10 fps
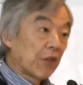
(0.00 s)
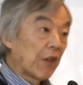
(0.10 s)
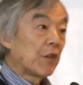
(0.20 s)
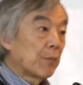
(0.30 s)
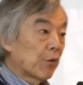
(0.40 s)

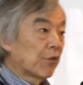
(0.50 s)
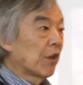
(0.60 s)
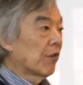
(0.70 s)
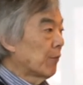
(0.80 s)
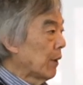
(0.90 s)

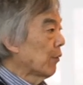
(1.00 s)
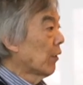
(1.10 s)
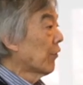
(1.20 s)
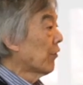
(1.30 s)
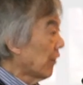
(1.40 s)
70% of people over